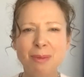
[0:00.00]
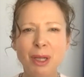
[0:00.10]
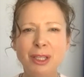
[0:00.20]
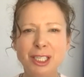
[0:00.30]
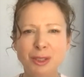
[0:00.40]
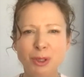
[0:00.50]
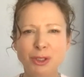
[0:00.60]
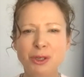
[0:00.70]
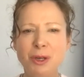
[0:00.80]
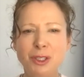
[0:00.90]
about this one
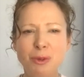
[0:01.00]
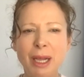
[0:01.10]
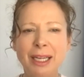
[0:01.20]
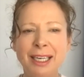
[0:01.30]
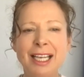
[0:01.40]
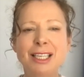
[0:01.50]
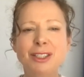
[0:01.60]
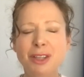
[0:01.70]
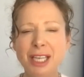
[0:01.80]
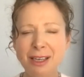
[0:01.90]
to you as well.
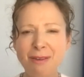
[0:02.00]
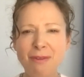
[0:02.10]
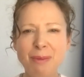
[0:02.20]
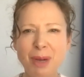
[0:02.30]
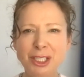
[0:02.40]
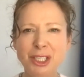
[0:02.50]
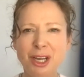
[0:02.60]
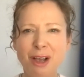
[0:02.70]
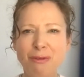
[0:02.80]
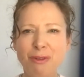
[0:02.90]
So thank you very much
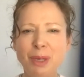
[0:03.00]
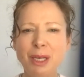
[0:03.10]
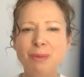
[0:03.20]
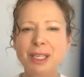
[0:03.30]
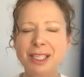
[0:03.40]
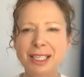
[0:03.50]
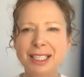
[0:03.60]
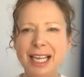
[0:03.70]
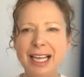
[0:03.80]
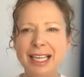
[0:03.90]
for being with
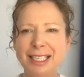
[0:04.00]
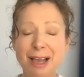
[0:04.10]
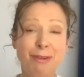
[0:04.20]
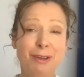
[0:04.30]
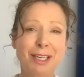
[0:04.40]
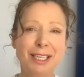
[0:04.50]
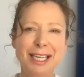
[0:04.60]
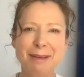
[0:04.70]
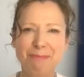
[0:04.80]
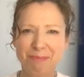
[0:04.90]
us, and have a great
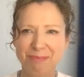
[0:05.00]
day.